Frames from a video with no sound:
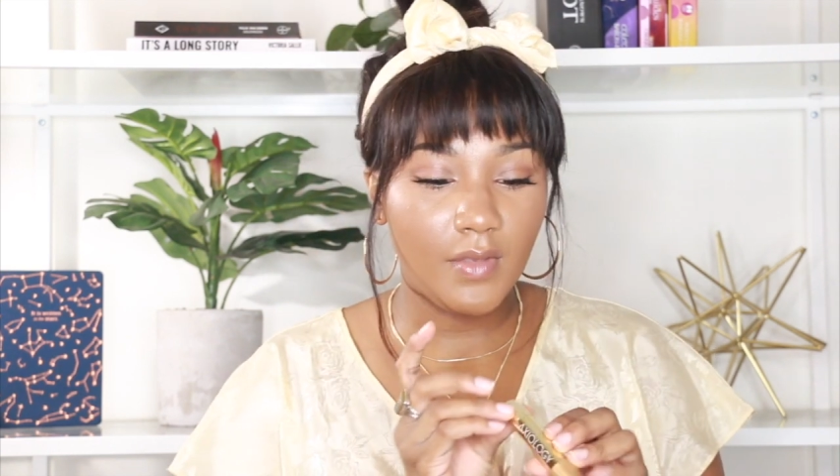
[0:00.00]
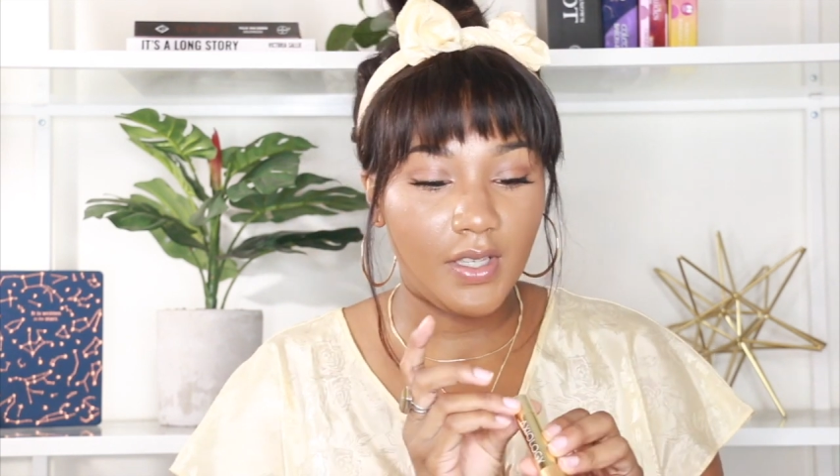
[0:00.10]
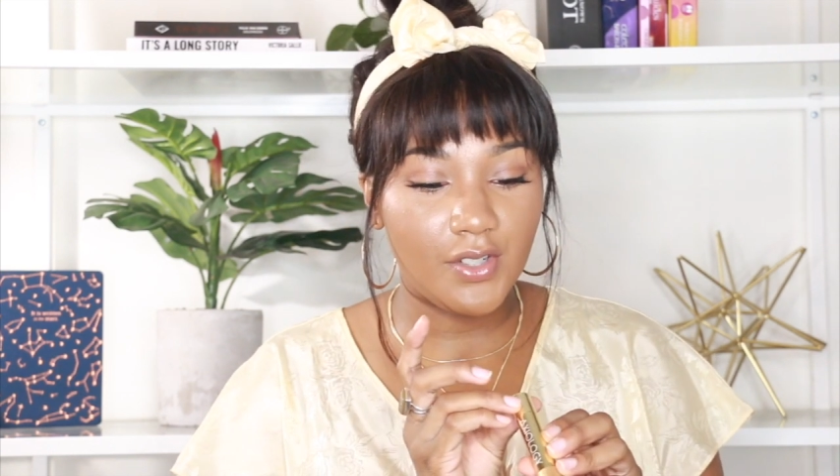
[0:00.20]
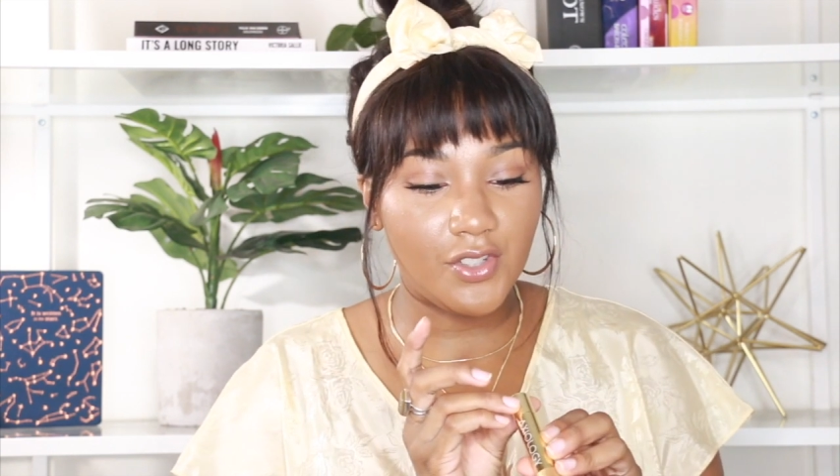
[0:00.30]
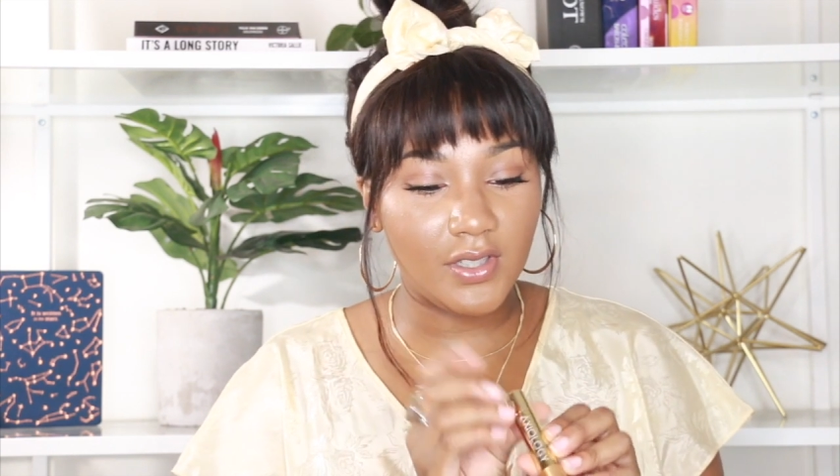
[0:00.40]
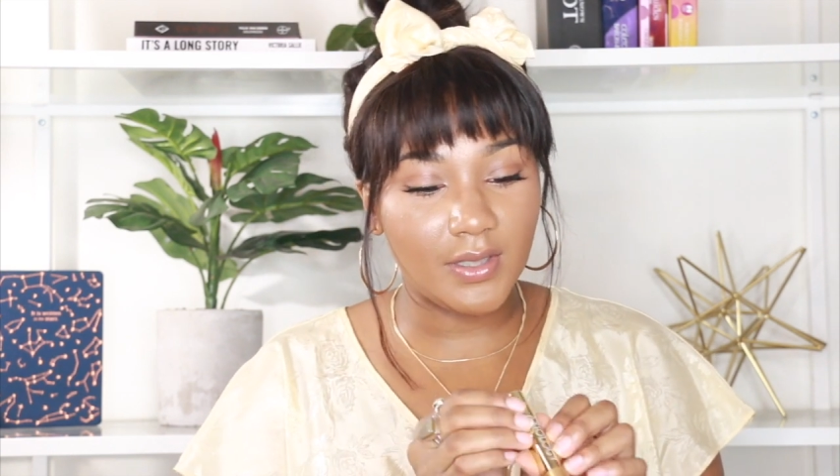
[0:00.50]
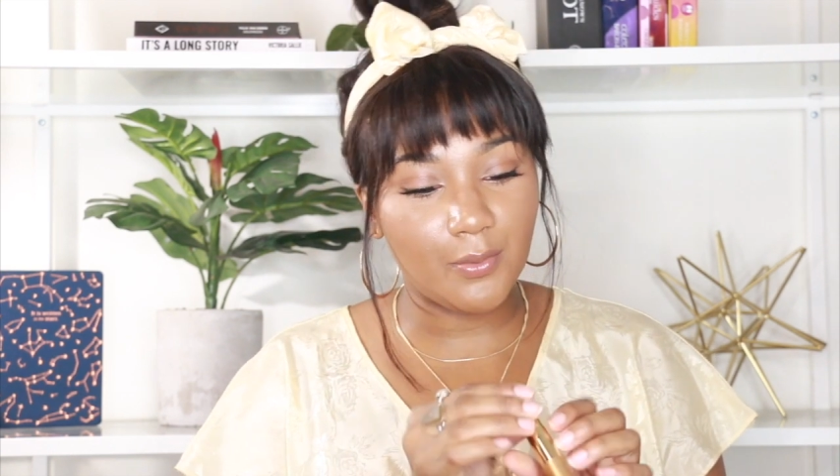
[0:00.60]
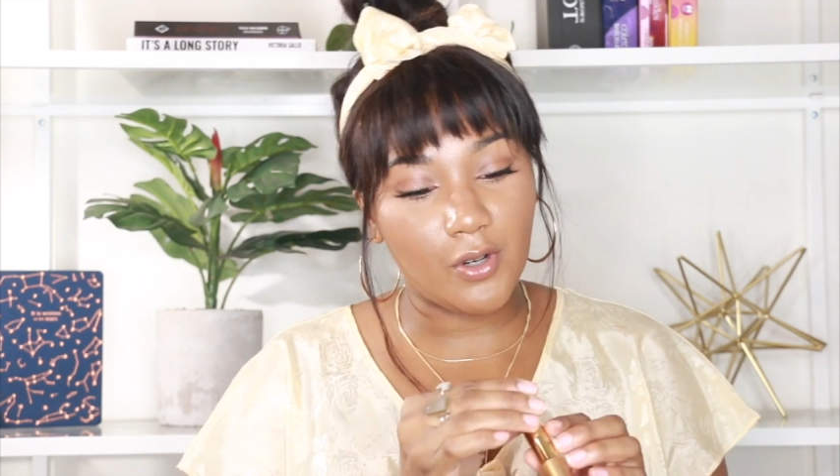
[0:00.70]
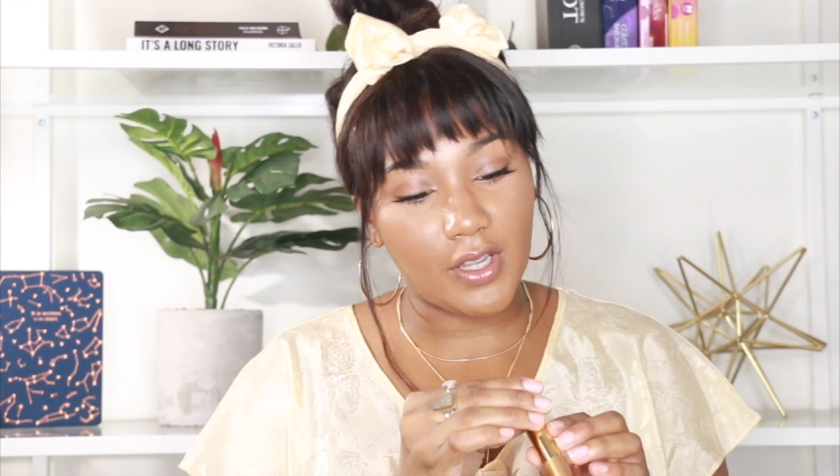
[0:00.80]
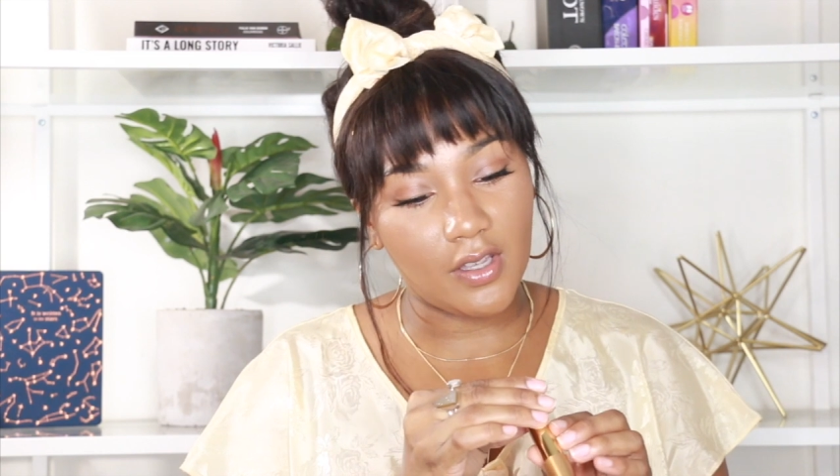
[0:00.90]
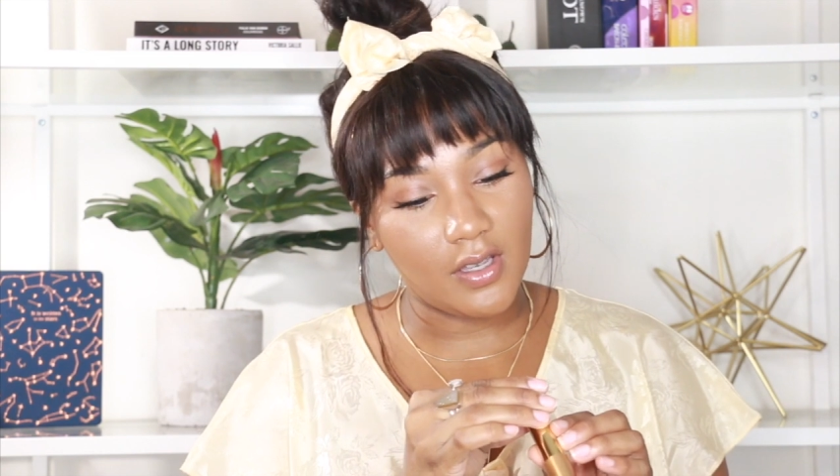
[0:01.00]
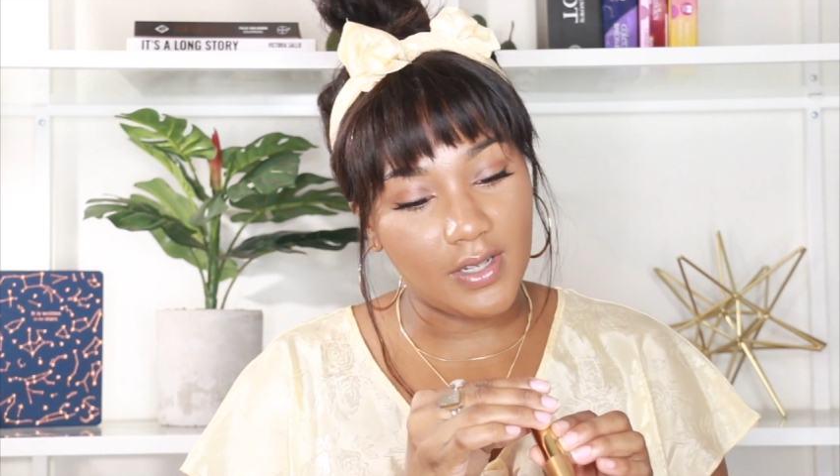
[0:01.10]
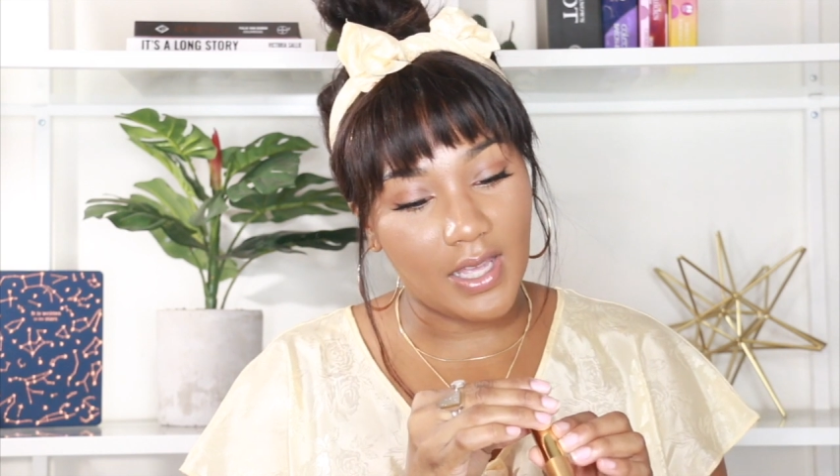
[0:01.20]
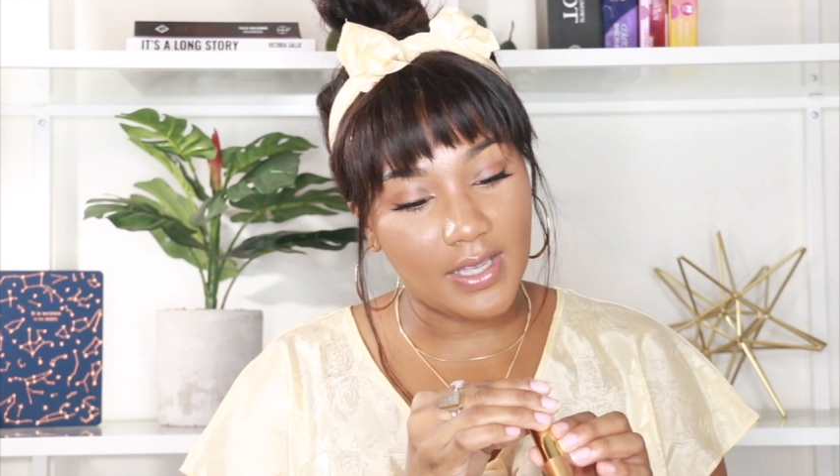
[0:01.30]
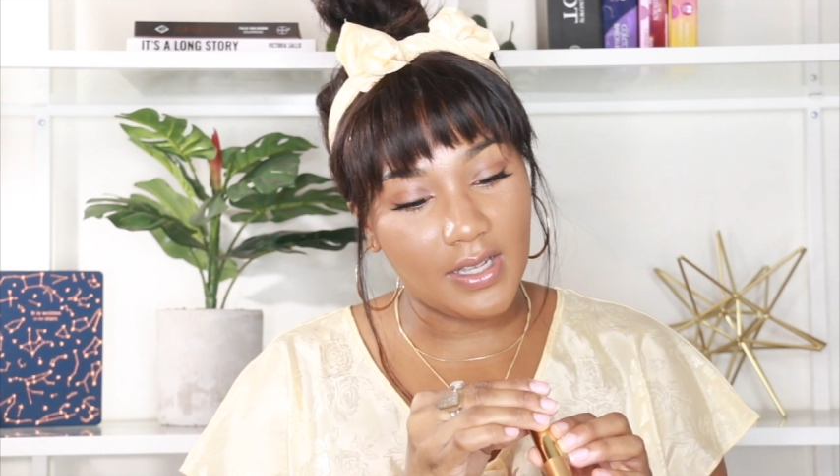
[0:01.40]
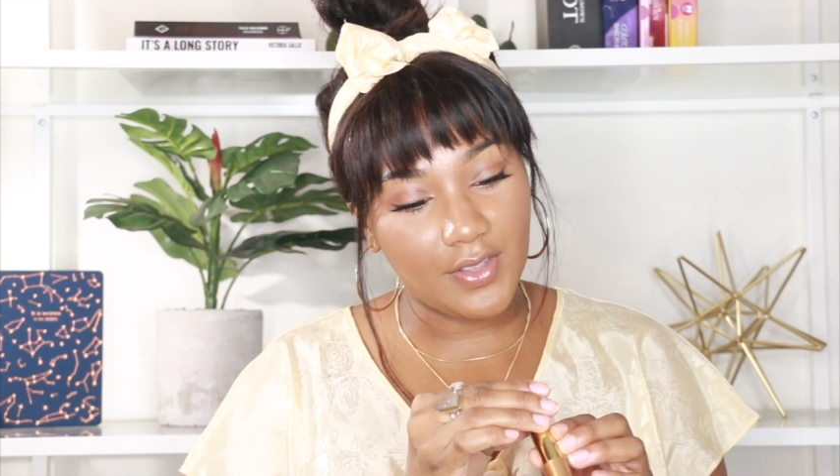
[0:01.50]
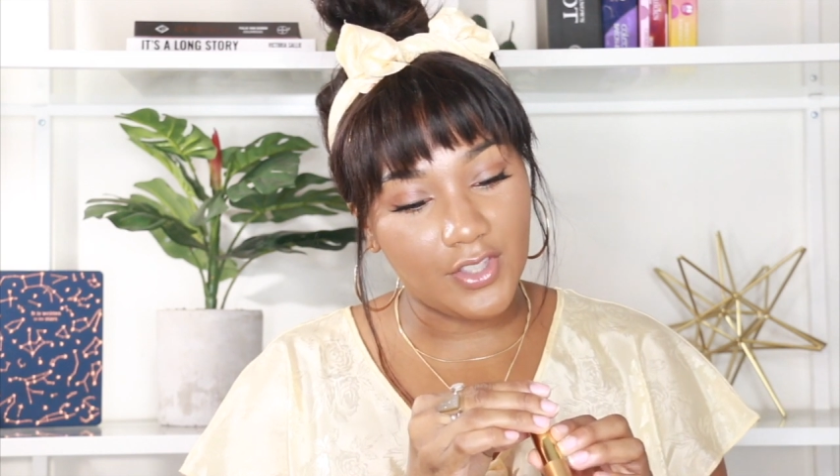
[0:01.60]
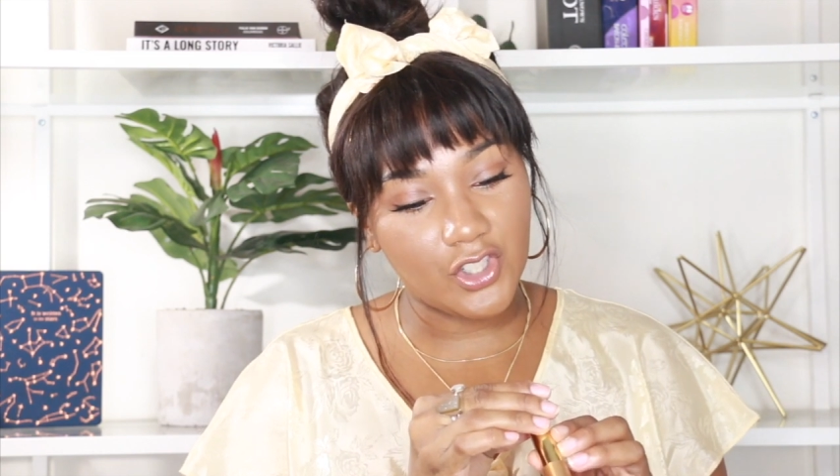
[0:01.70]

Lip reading: Here's the lip crayon. I got the